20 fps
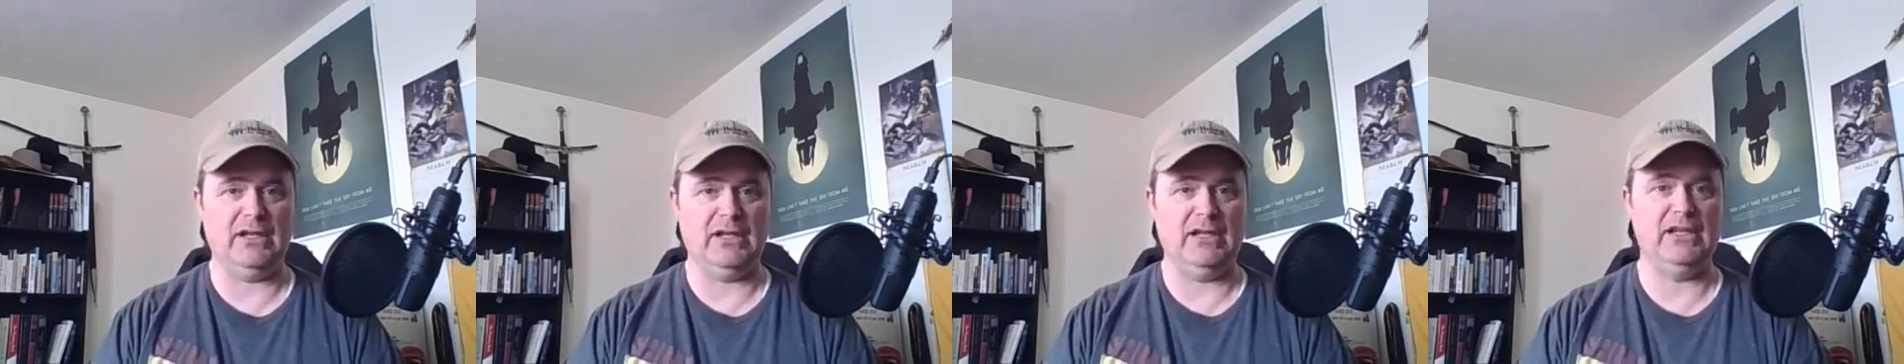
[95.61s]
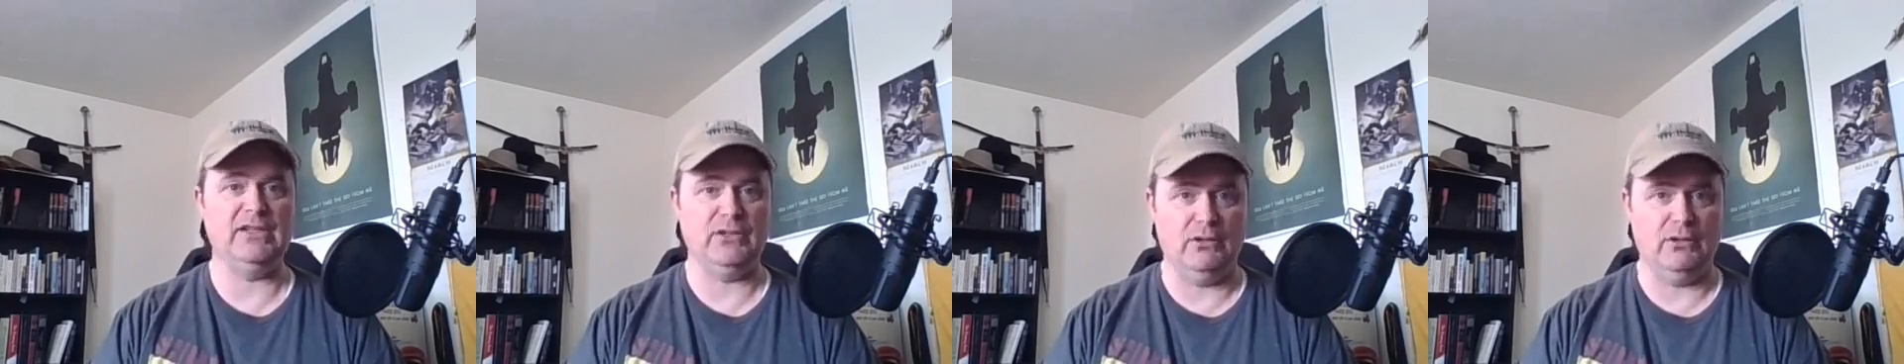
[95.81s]

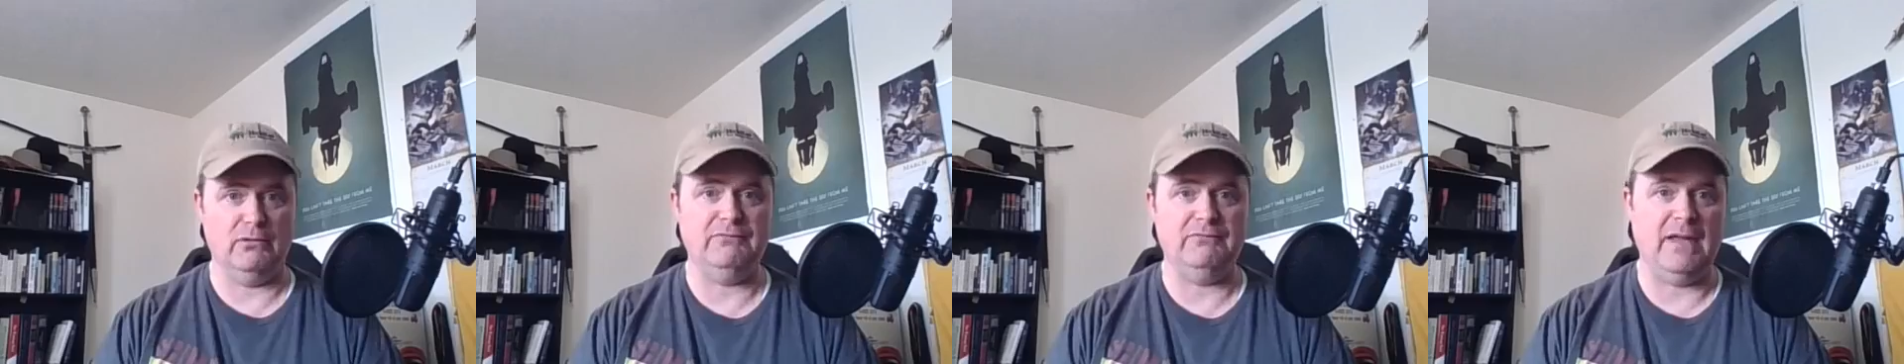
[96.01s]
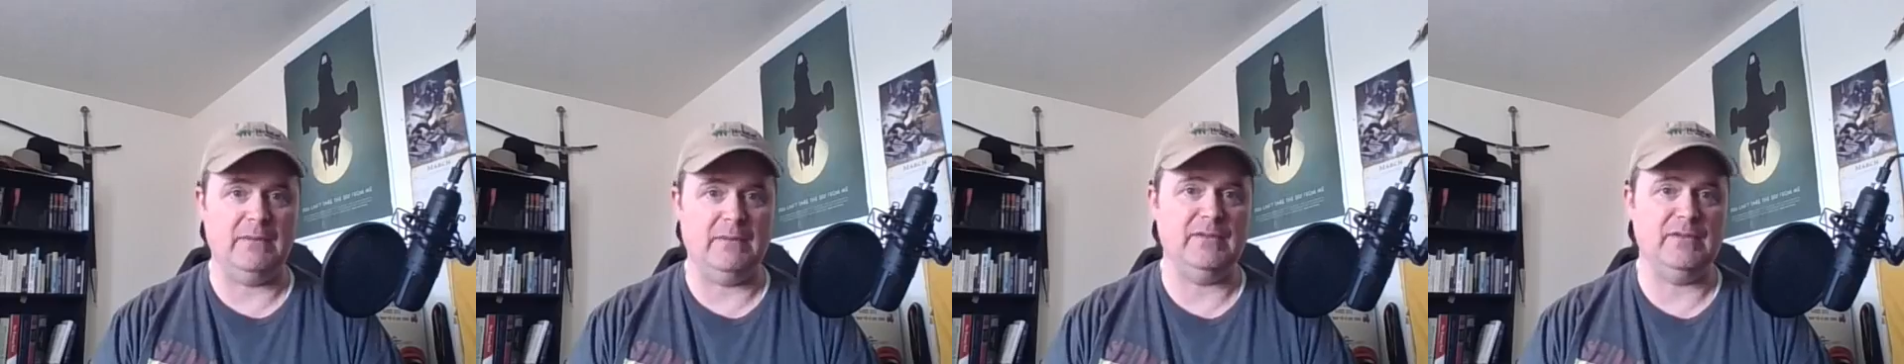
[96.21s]
his own
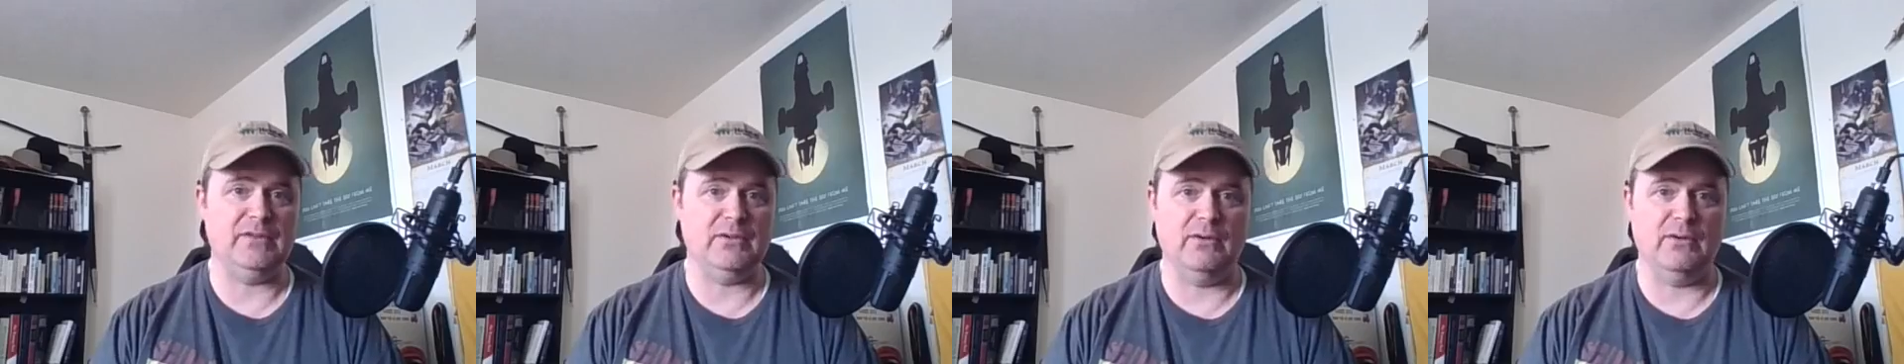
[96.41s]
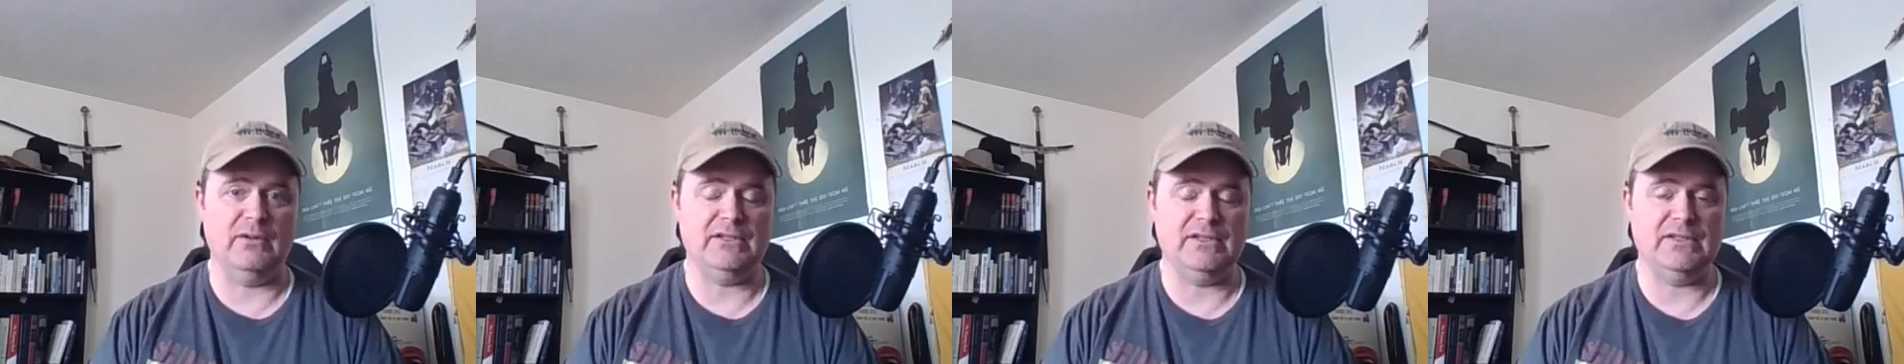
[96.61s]
family's
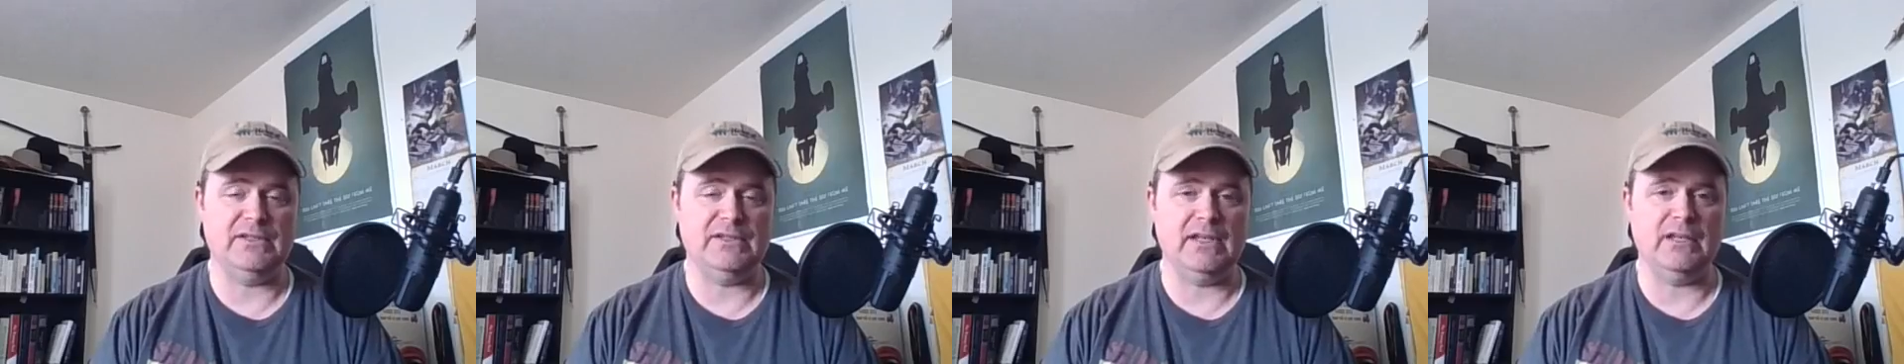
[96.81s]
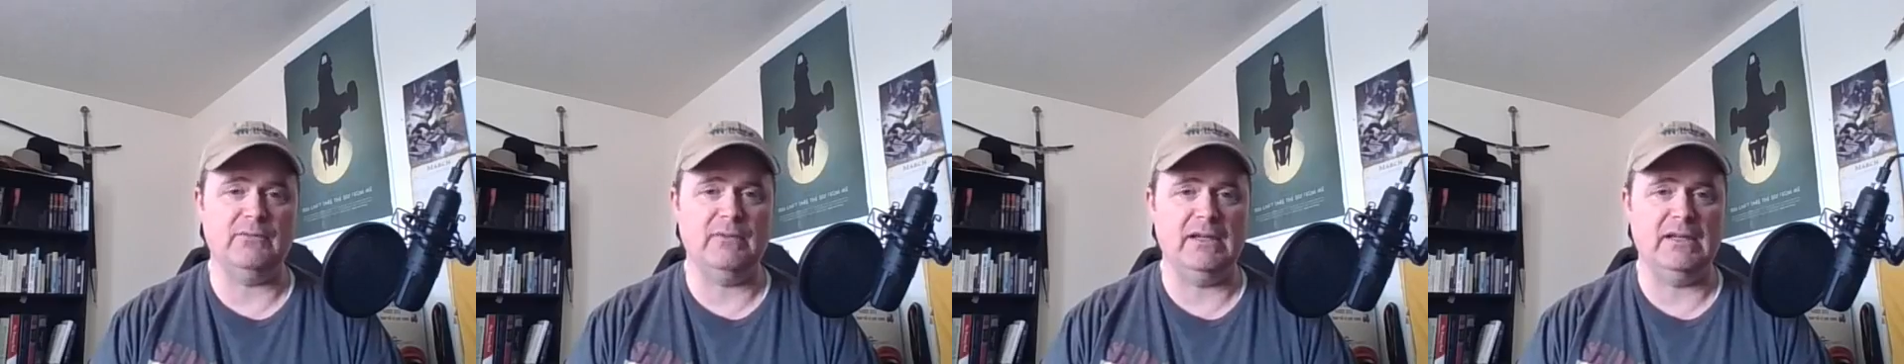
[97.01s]
origins
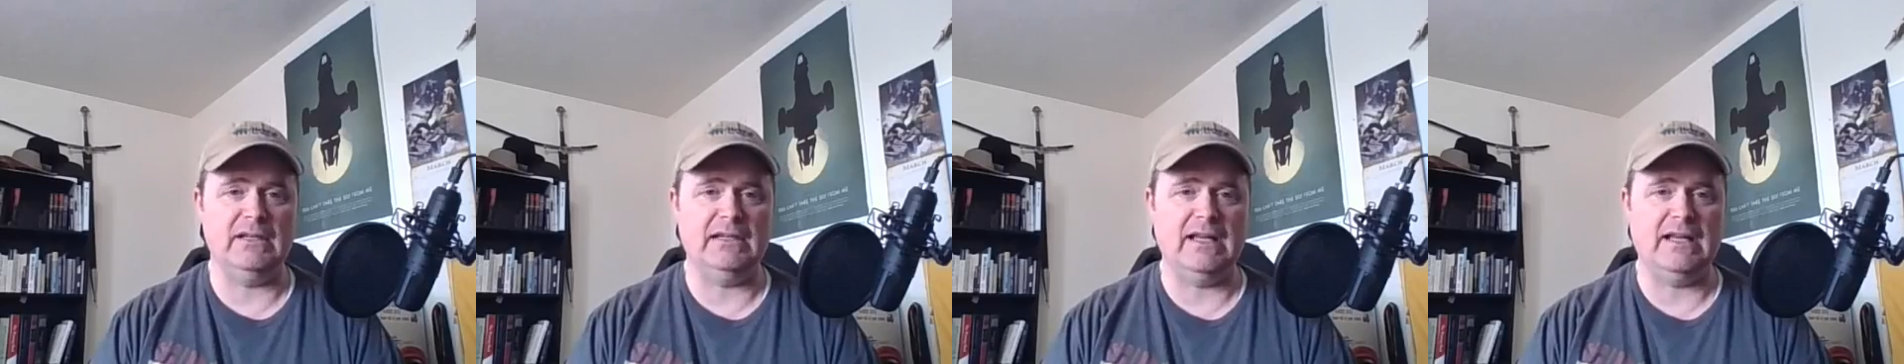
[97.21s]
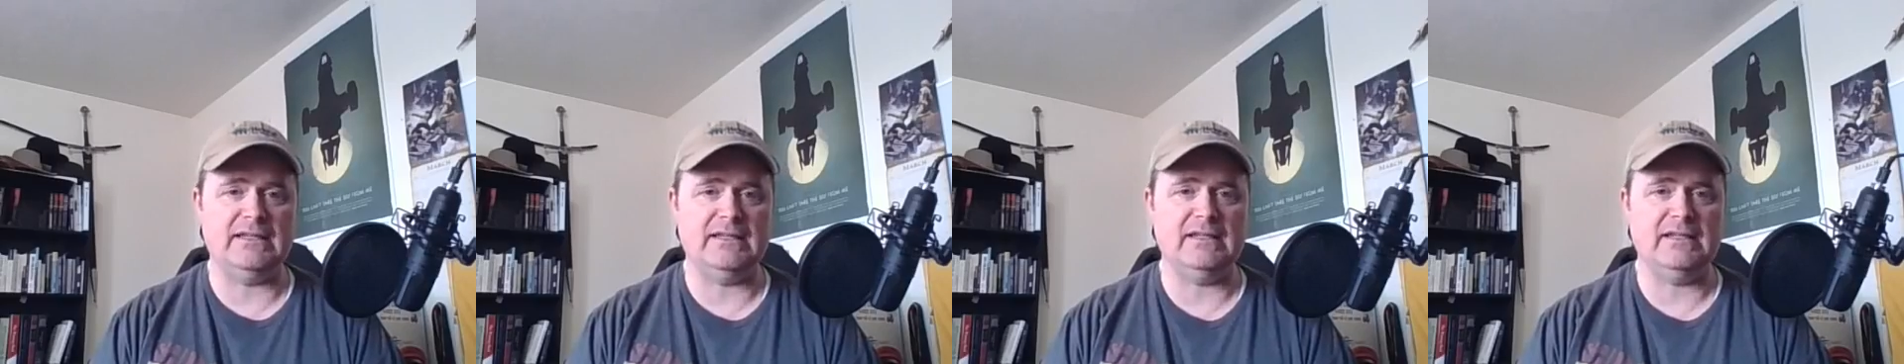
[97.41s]
that he
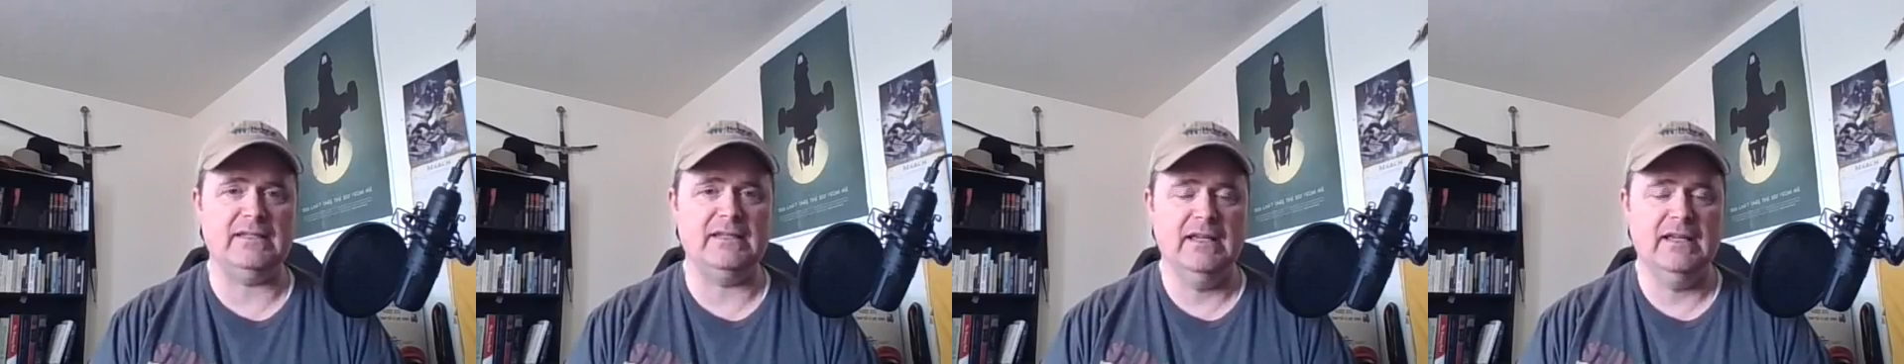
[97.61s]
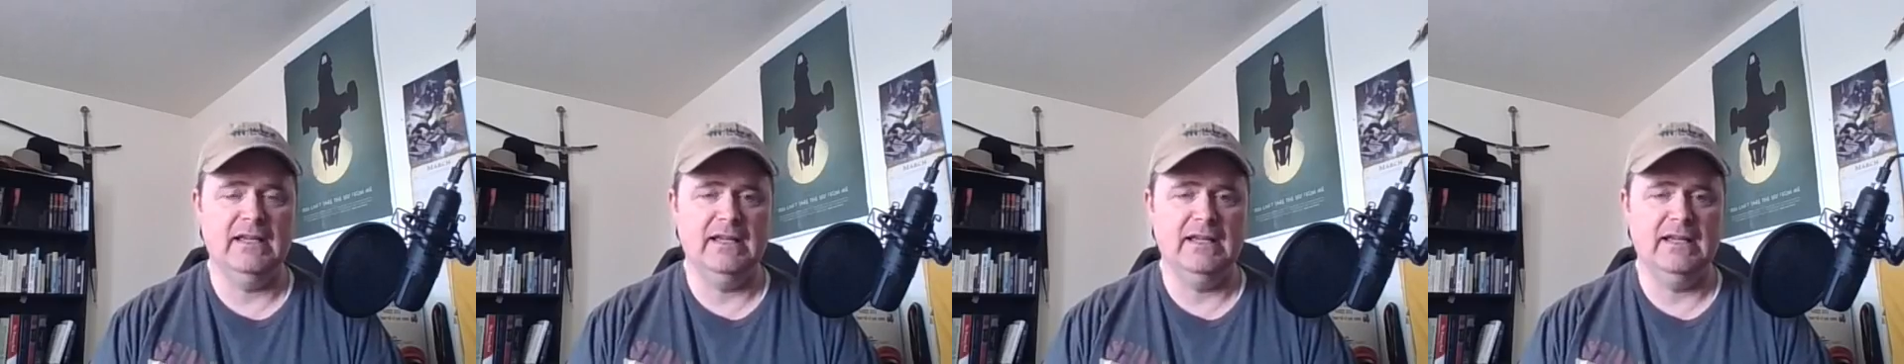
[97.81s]
realizes.